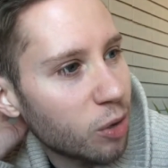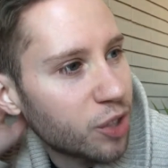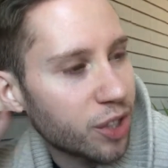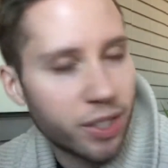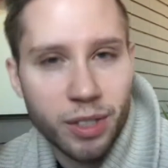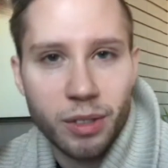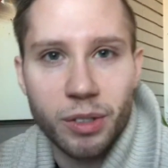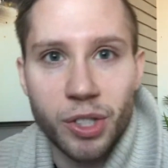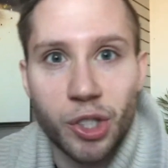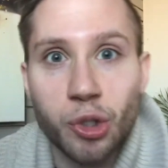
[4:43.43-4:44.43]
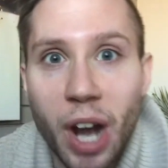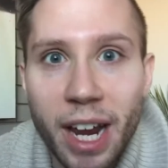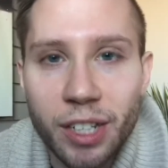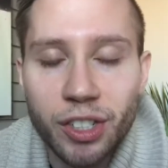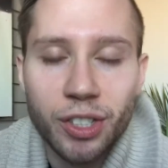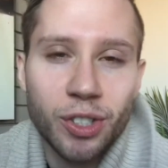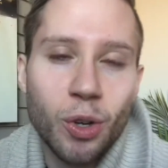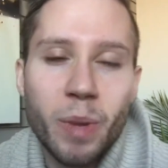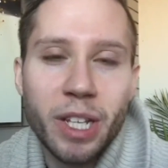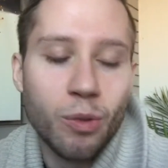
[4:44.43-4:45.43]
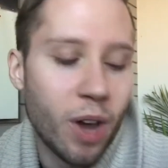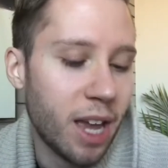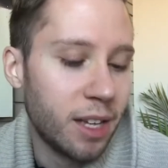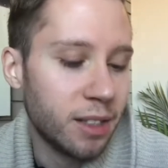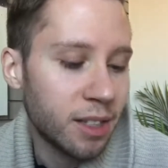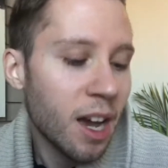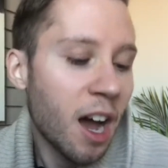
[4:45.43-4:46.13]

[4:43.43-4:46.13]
just strange in so many ways.